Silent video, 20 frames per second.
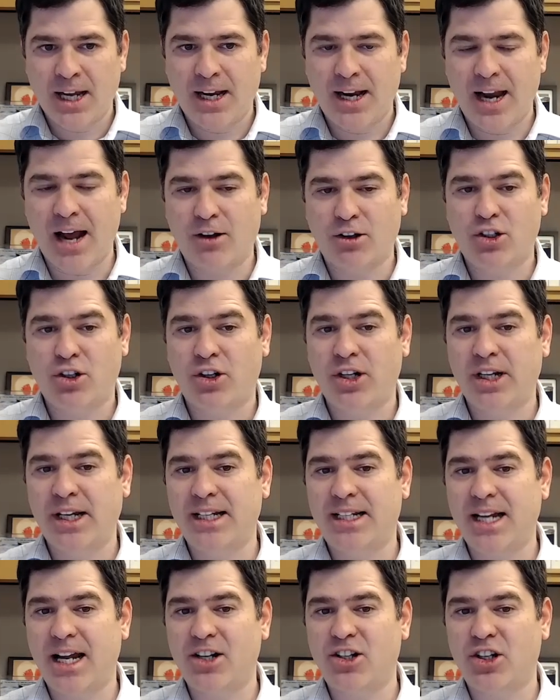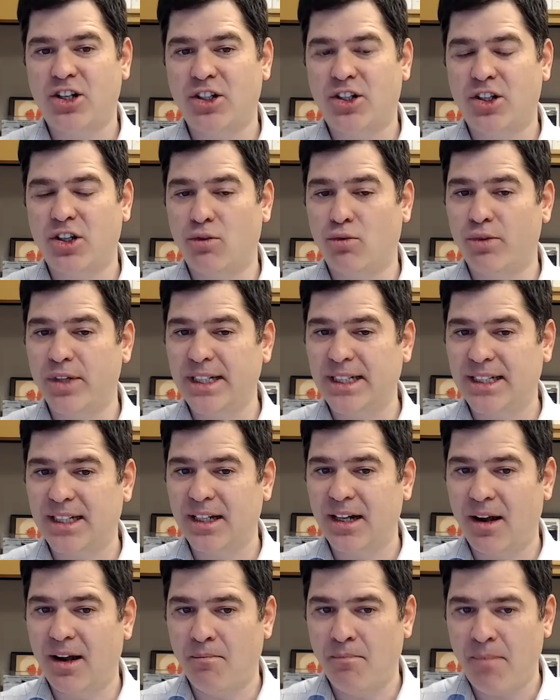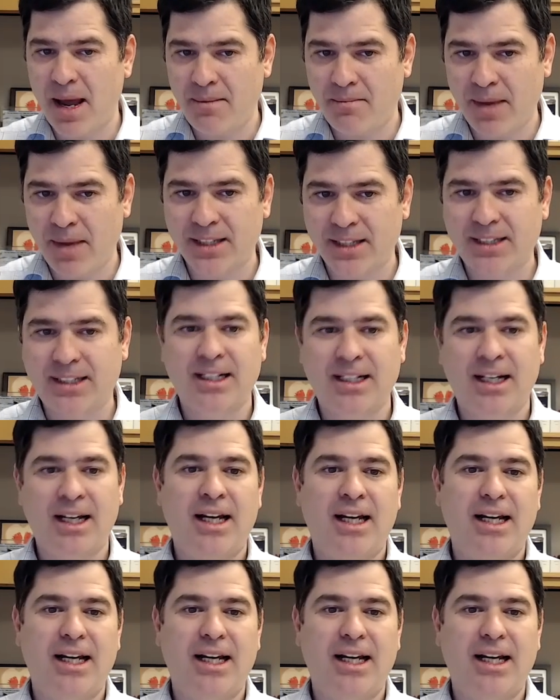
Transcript: Now, turning attention to the recent amendments,